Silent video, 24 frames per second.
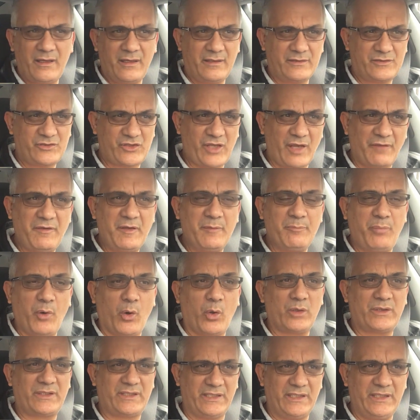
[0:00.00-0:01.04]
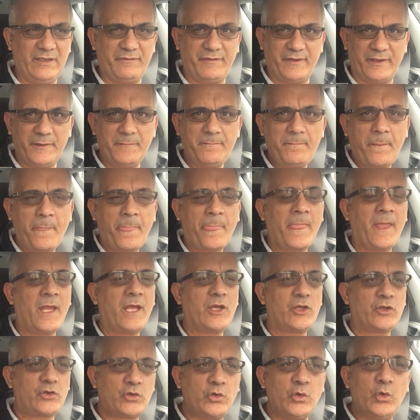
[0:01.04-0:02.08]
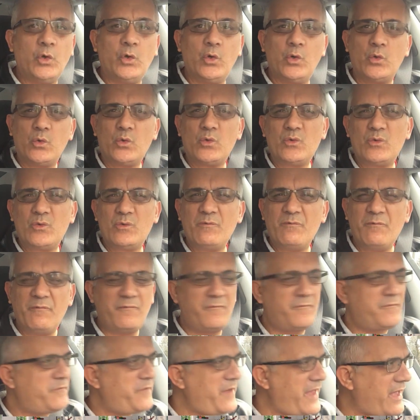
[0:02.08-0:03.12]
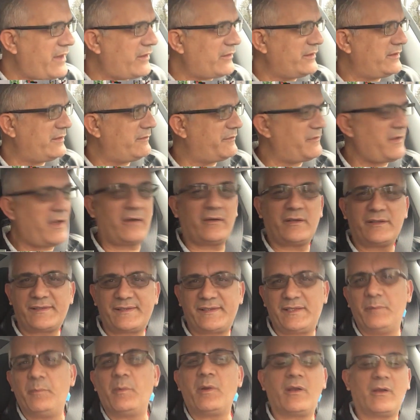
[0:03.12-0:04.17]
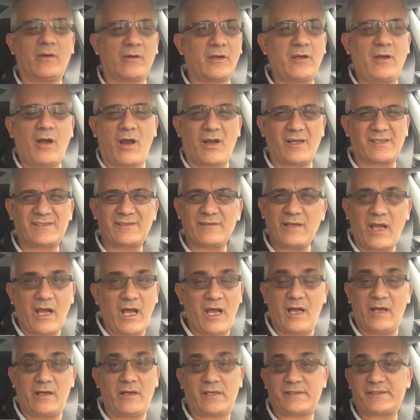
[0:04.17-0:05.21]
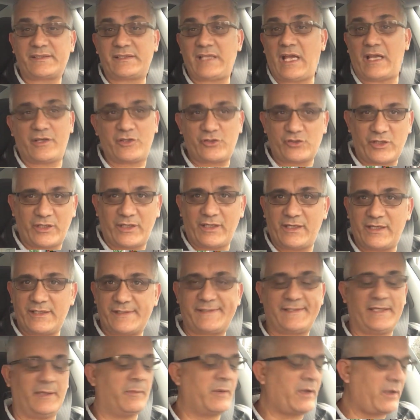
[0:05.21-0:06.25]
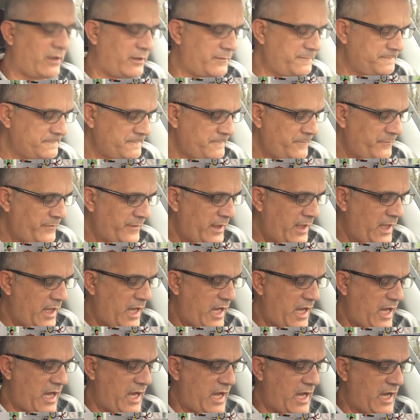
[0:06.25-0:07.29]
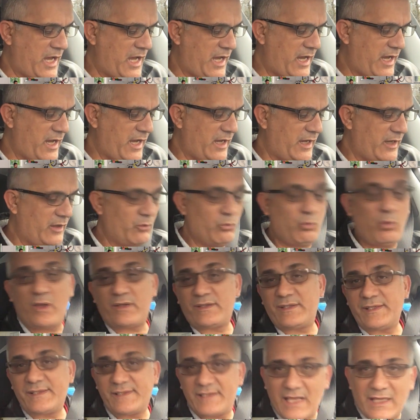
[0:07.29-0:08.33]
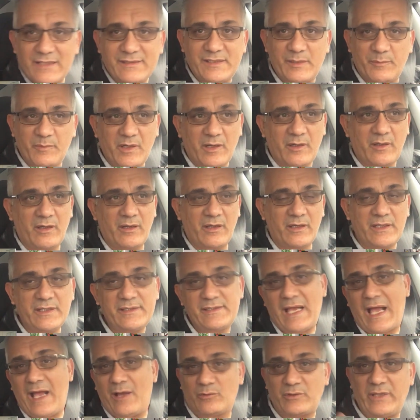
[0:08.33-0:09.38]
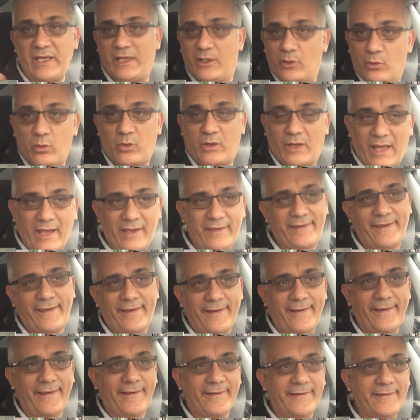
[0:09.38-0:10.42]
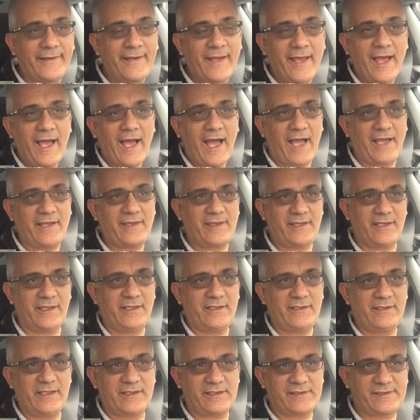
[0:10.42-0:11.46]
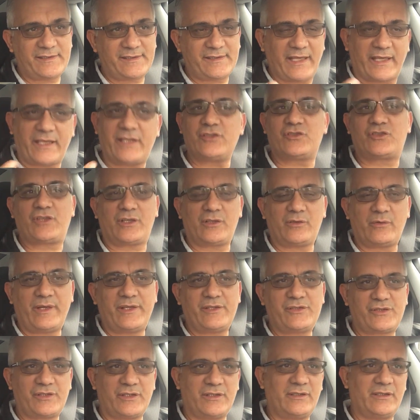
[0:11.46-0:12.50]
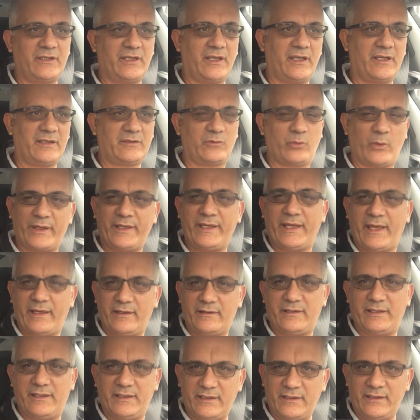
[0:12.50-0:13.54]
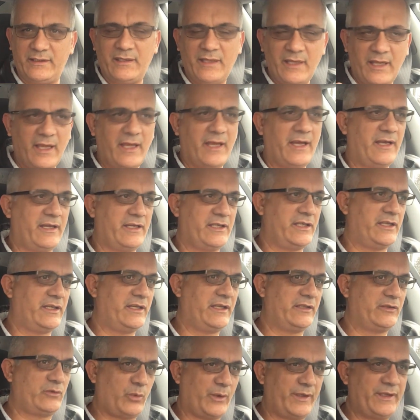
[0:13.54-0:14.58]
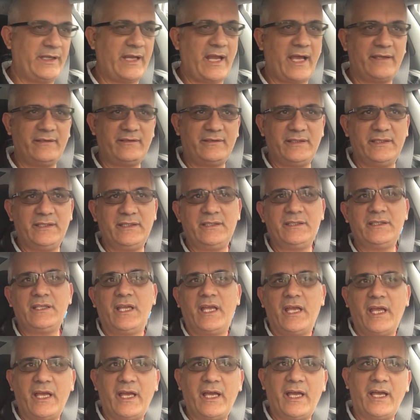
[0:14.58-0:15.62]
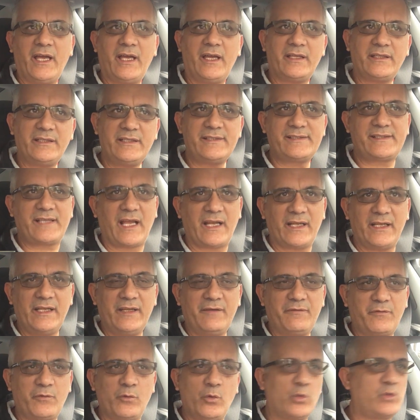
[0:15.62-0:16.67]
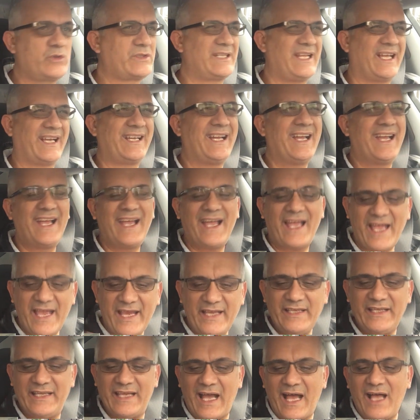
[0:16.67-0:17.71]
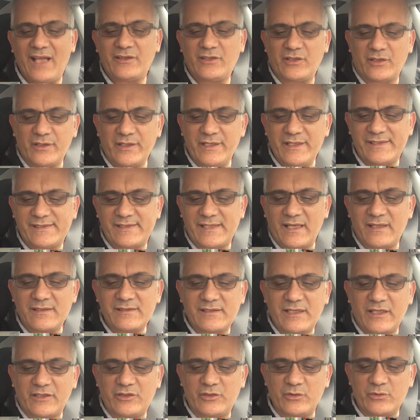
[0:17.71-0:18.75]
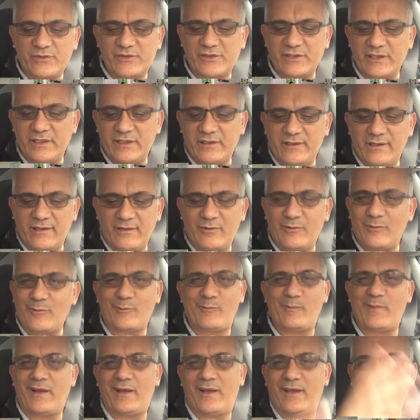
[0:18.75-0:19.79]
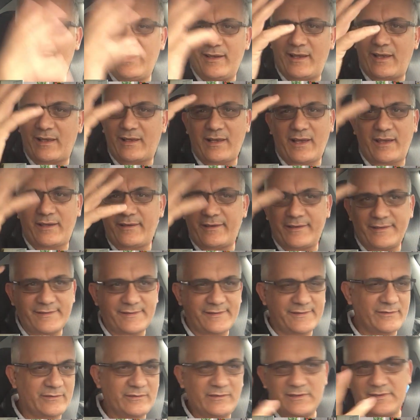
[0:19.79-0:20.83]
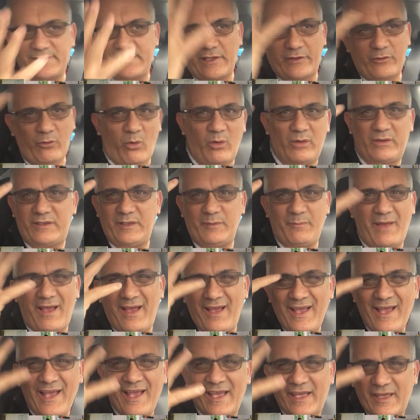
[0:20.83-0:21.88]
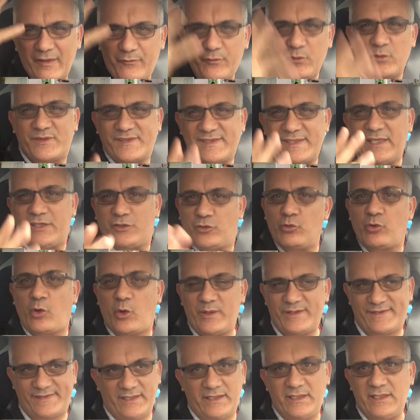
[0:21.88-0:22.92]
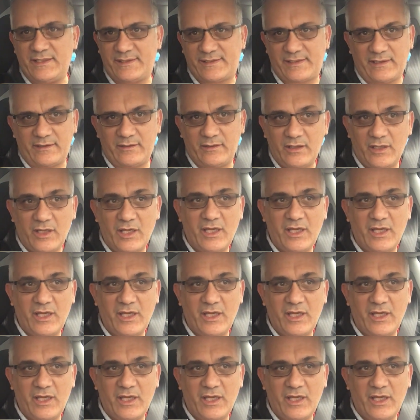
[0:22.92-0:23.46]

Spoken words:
Chevy Bolt EV. Two very, very similar cars, astonishingly similar. What is not similar is how they look like, and I think the second generation, the 2018 and 2019 Nissan Leaf looks like any other Nissans that you see. It look like a Nissan Altima. If you see it, you know it's a Nissan.